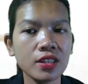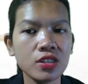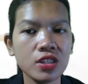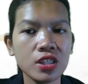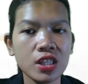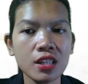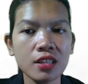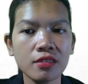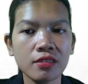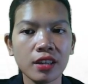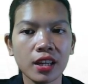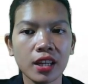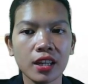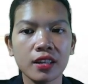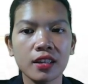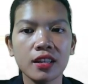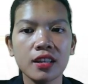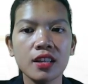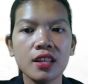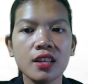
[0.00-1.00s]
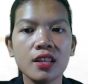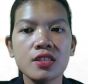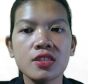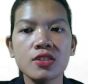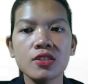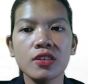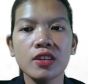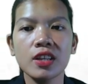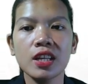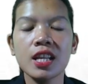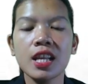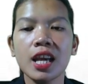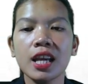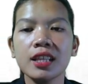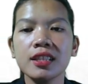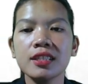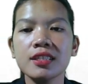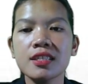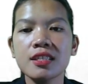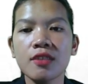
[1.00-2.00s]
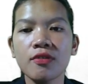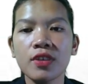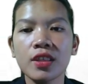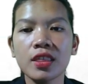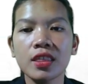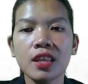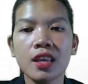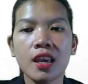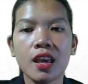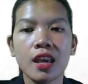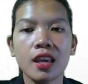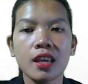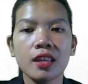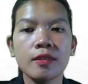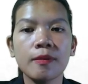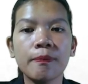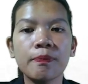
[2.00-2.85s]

children. So in 1978,